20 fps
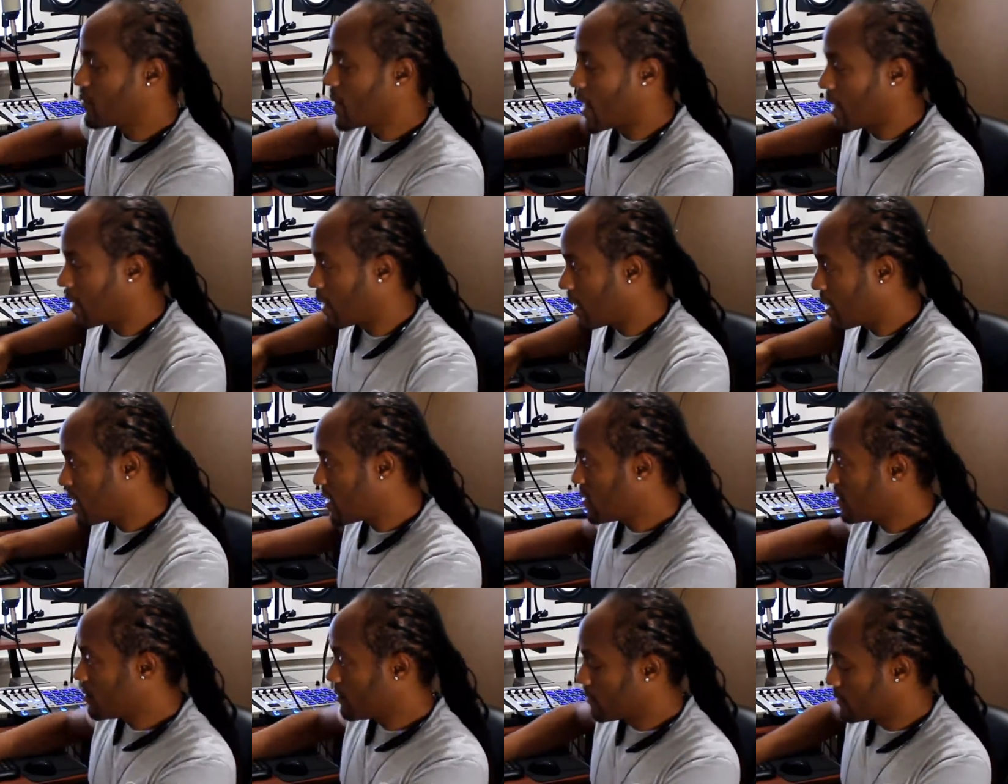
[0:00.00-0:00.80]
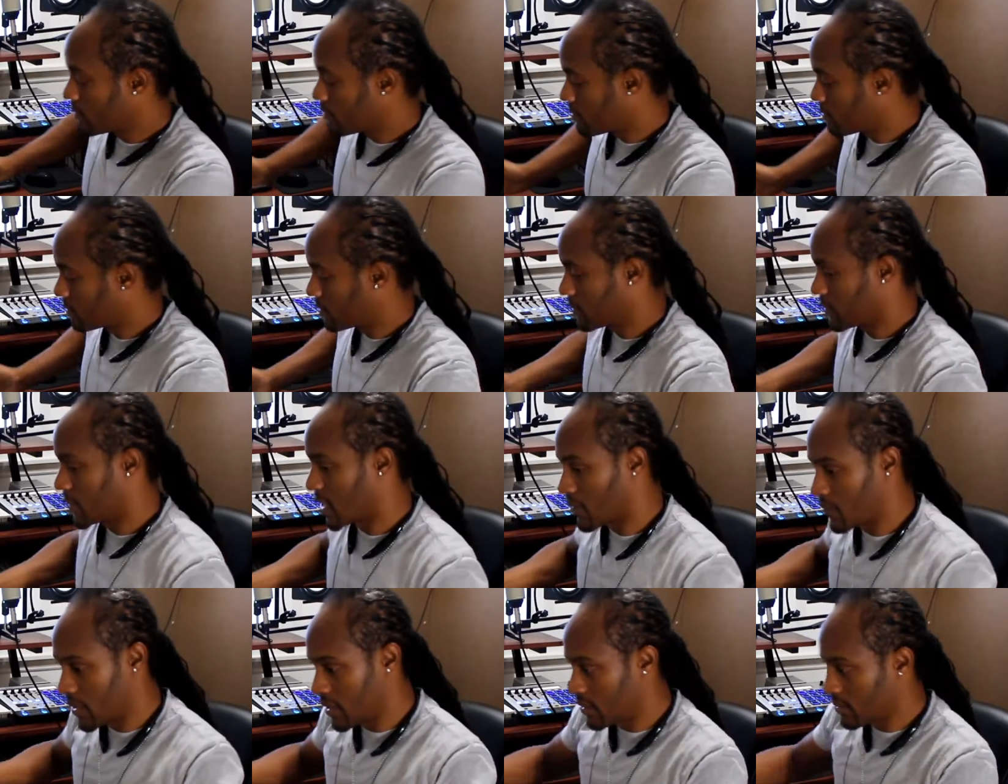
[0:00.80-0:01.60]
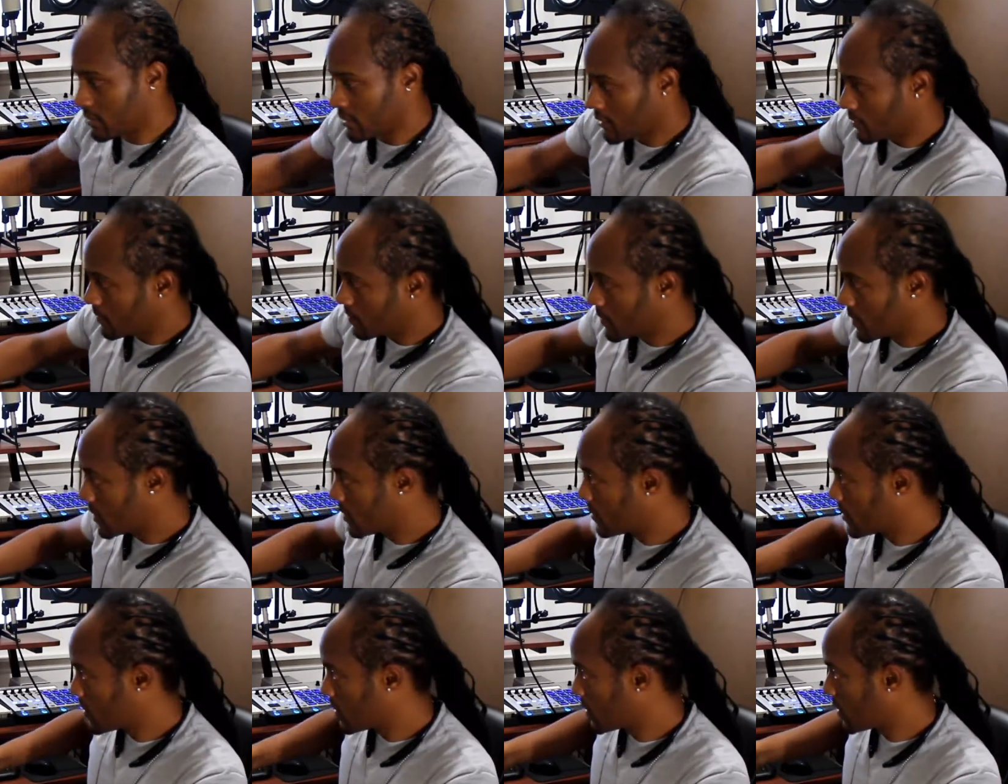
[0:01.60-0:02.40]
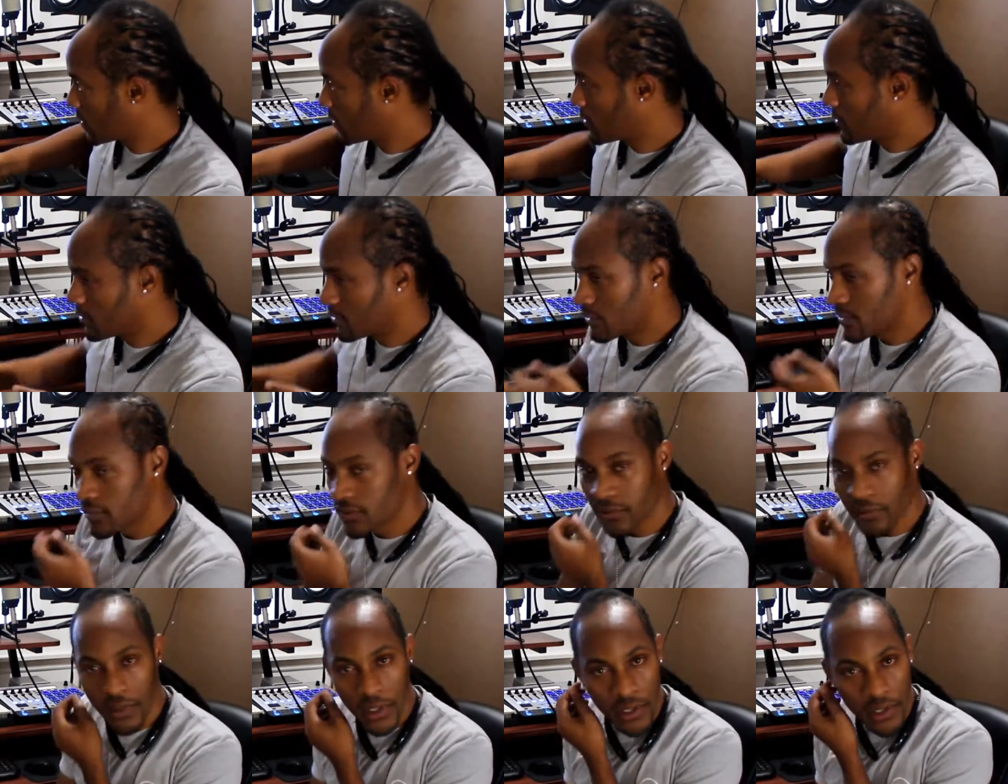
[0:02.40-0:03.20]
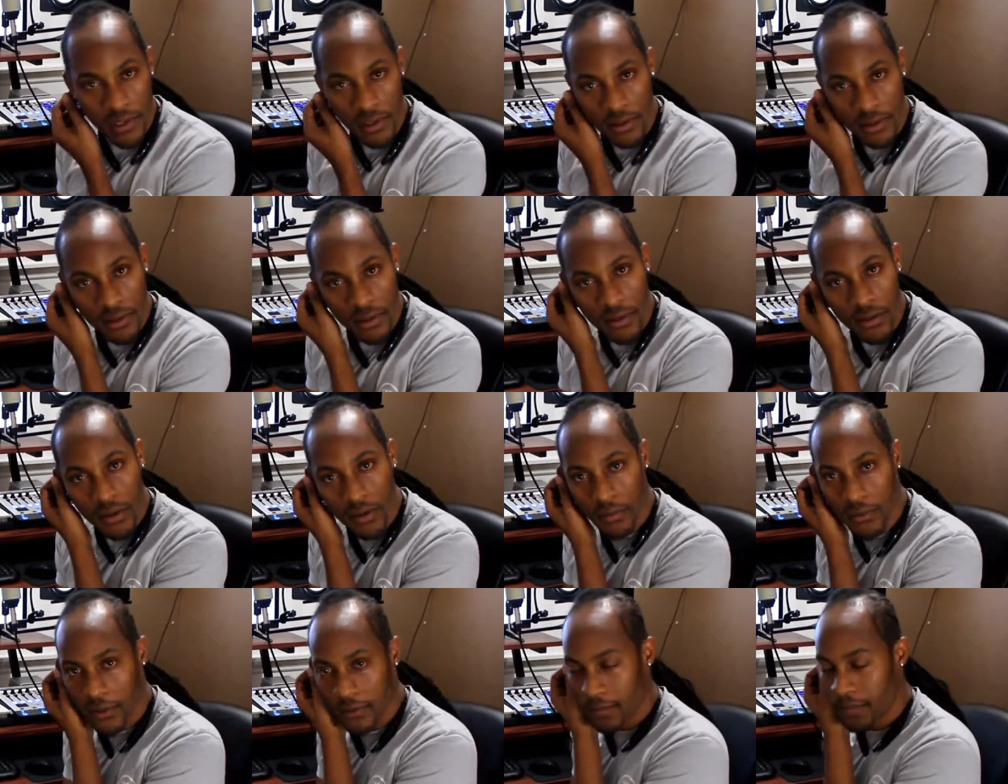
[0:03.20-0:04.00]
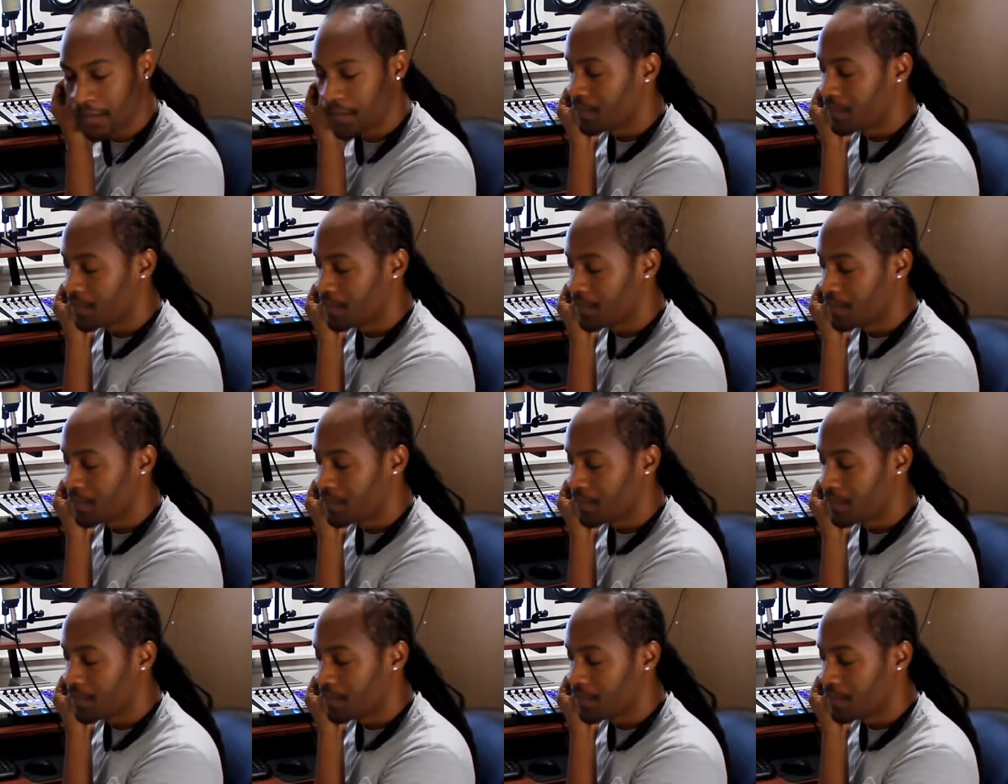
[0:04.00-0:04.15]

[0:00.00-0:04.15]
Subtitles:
by 8, I mean, just tuck your little studio in a little corner, man.